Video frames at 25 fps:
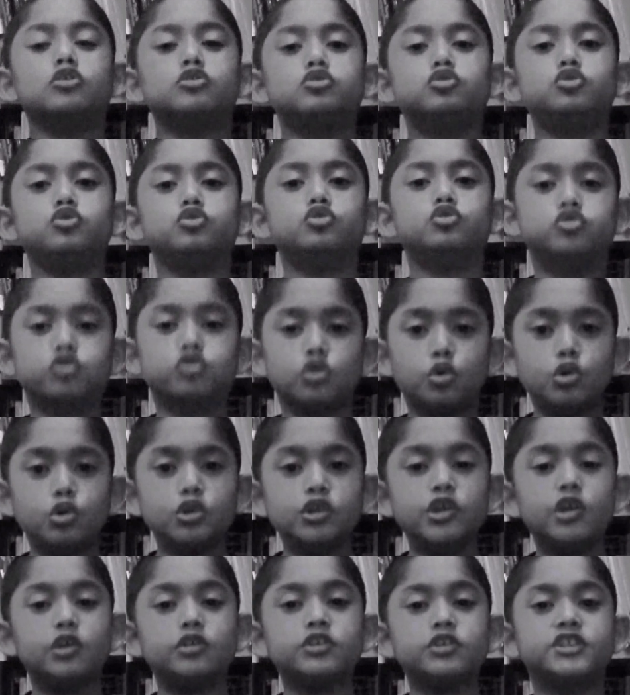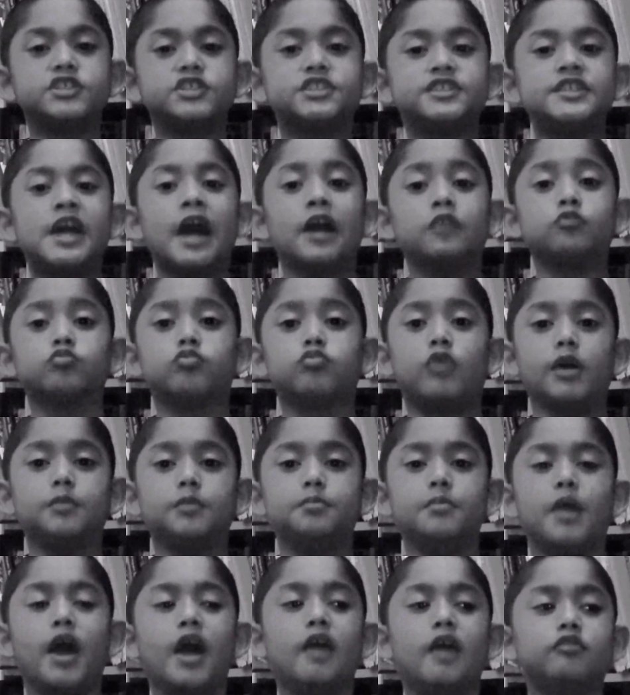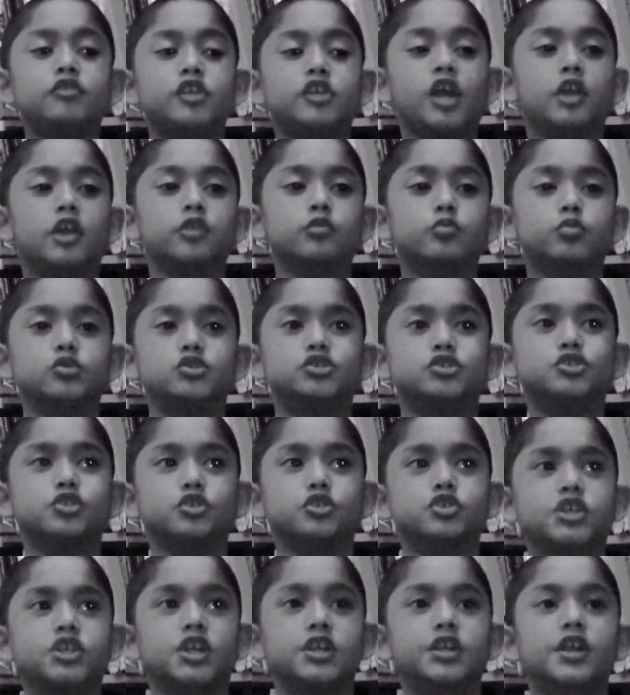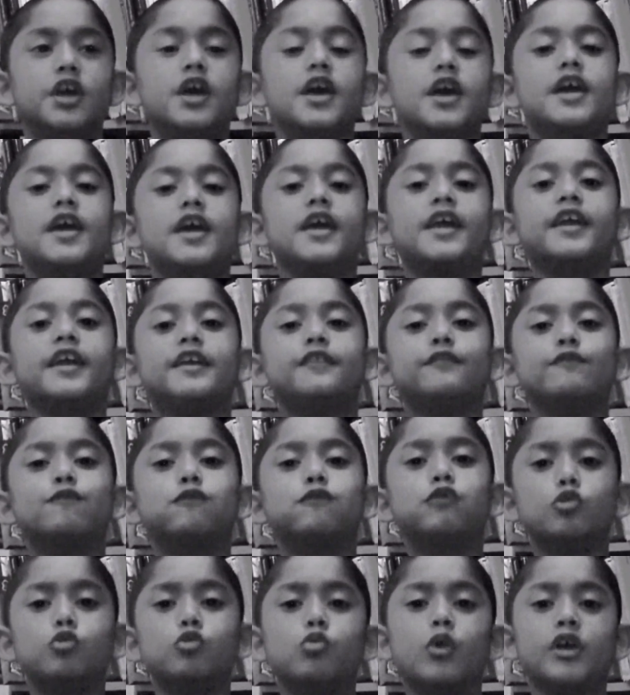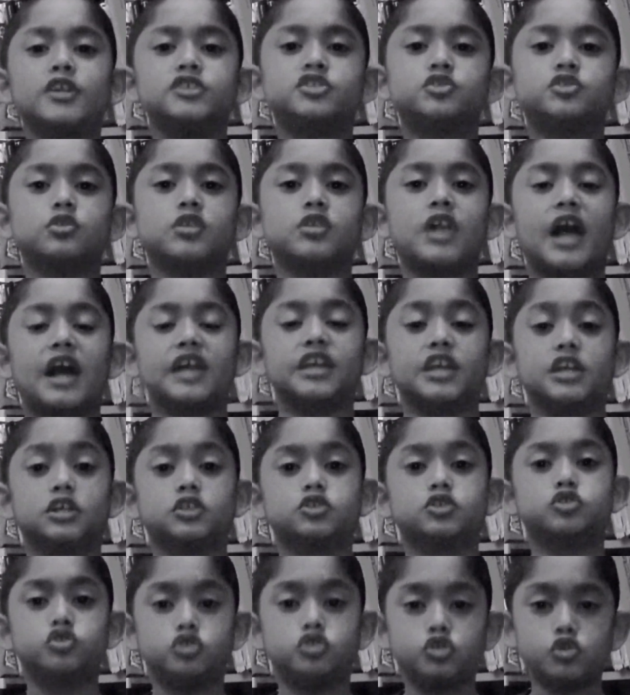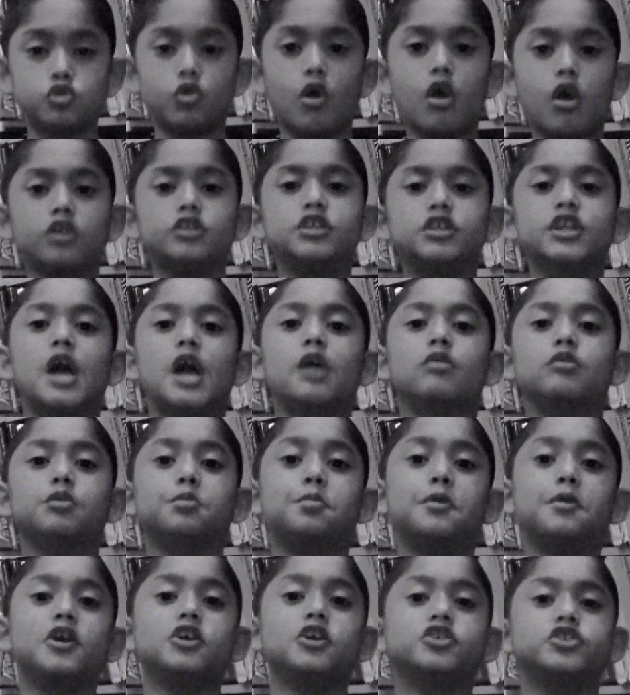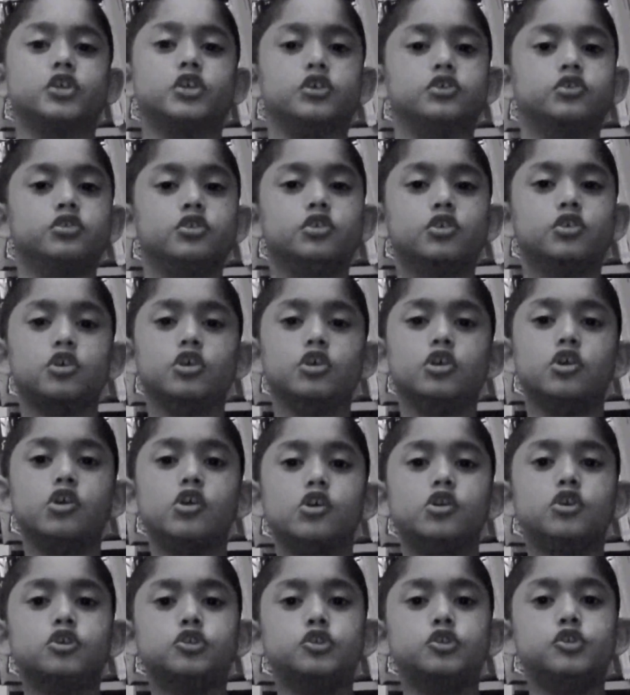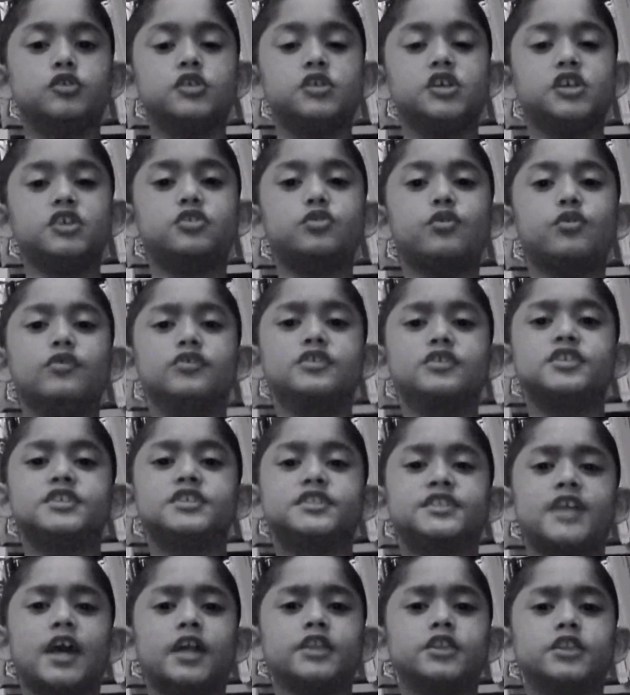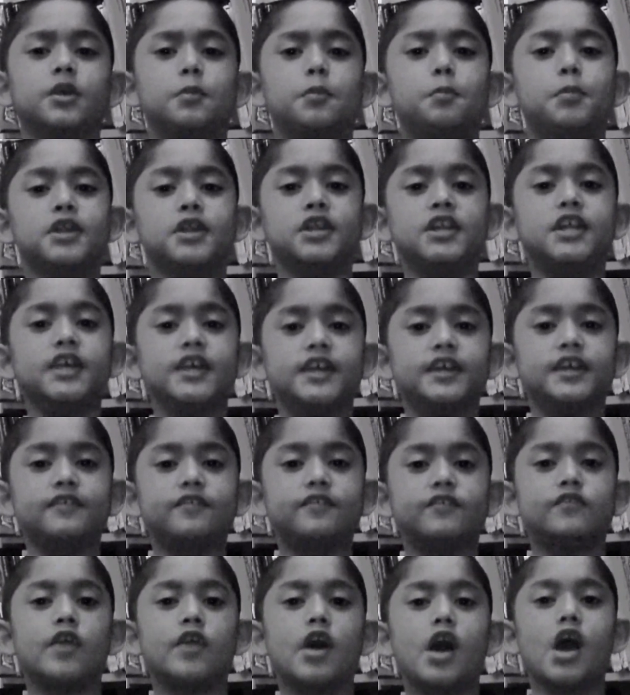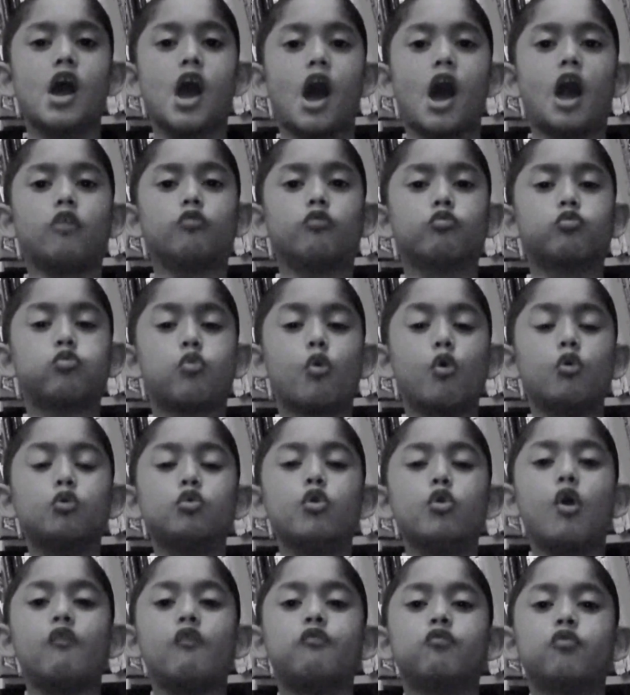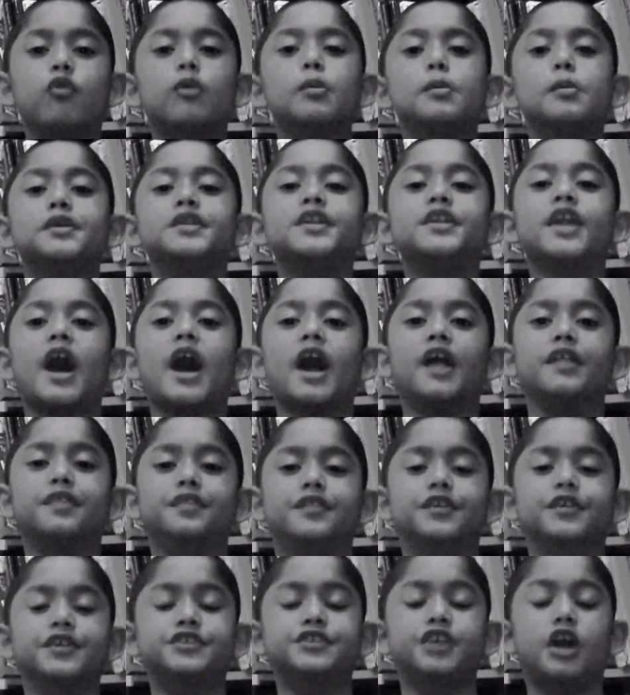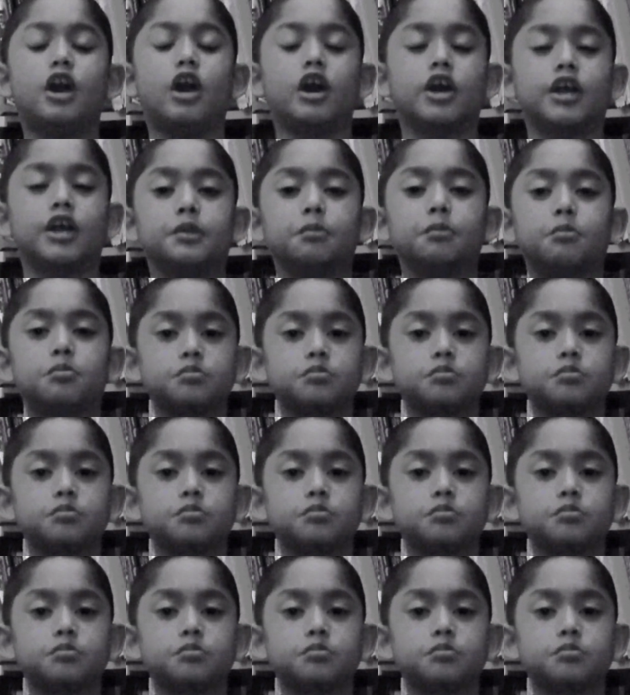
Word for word: To truly understand why Mary Anning was such an influential and extraordinary person, you need to understand the belief and role of women at the time.